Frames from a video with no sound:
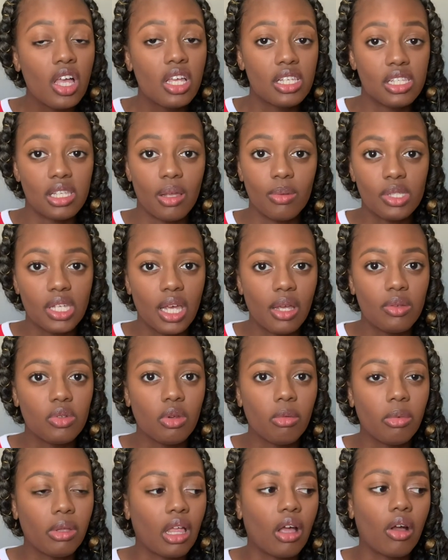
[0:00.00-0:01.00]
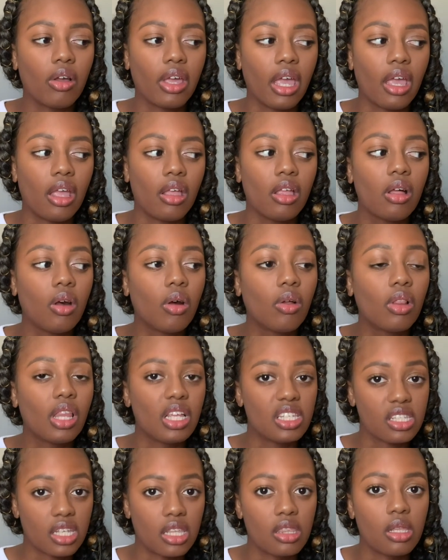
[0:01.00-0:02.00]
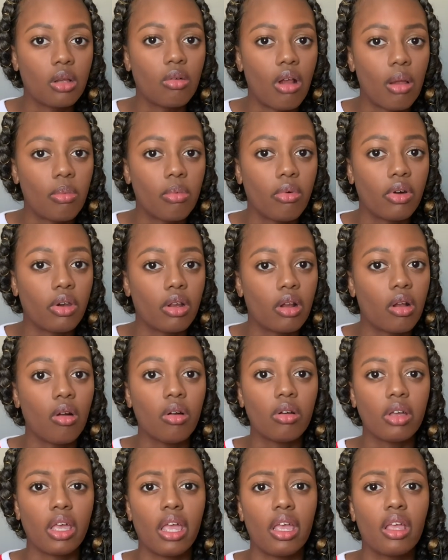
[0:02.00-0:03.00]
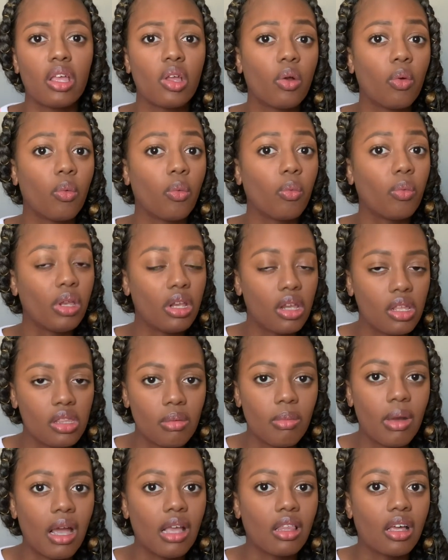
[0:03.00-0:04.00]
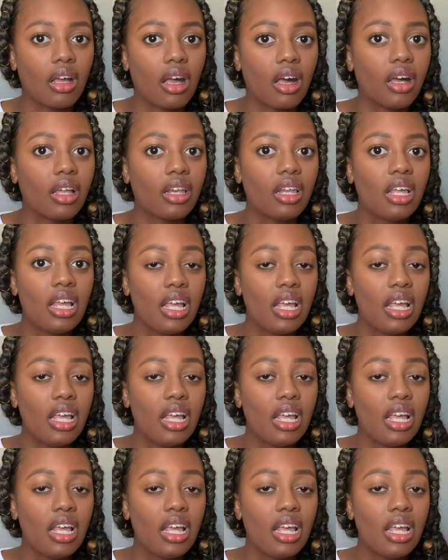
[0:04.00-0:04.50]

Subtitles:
Sometimes we'll be like, okay, let's get the Gripe Water. Okay, we need the Mylicon.